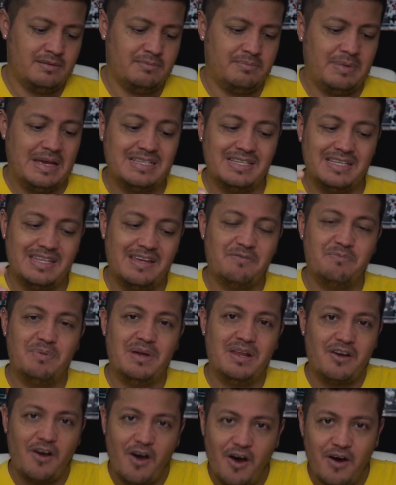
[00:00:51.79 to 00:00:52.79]
basically they've
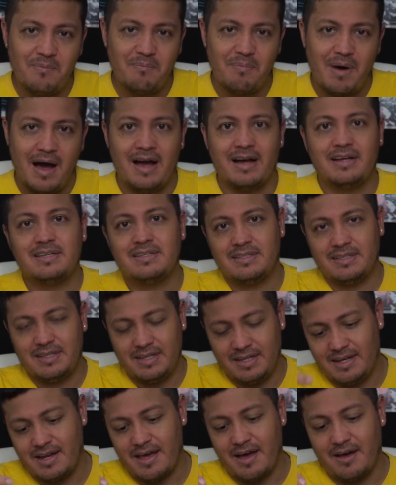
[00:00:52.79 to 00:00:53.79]
been unboxed
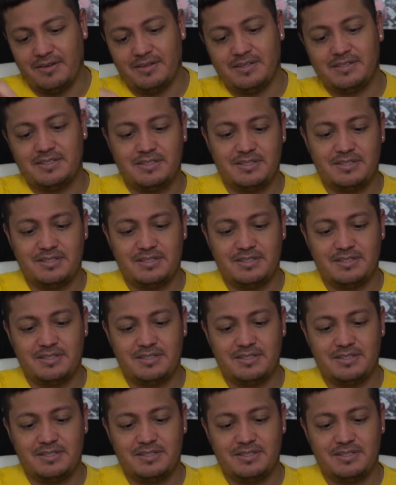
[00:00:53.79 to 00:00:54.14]
and now this